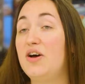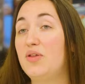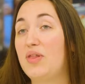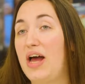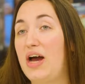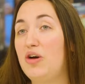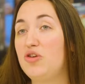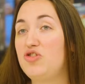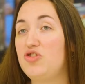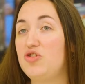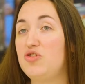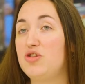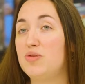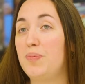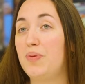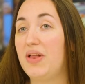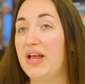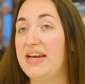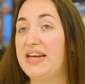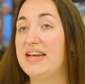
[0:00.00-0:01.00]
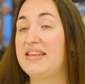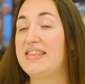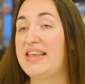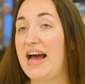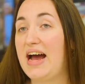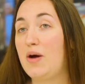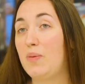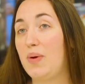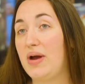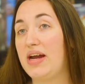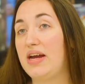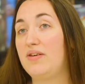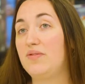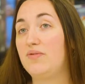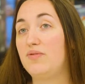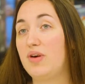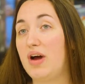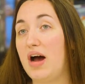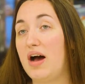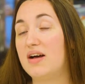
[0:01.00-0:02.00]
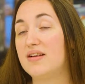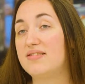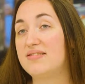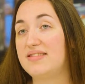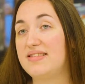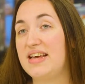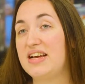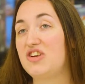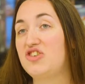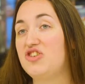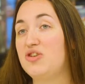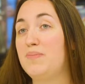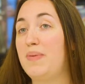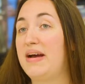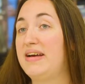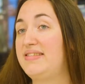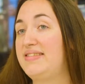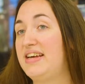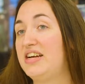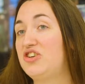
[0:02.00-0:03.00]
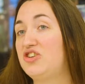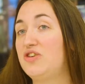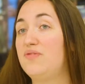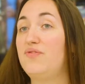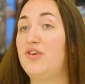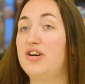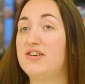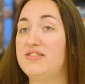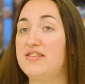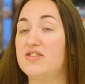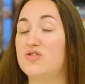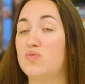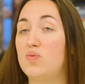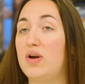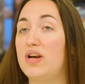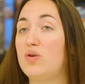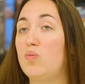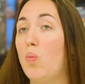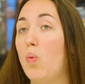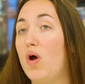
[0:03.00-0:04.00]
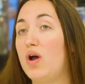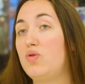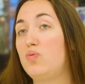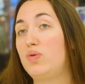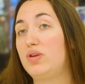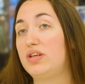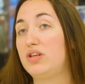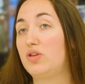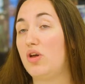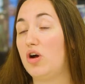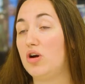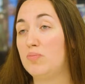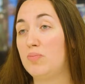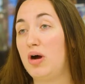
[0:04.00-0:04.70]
allows you to play it that way, section by section, versus running one really long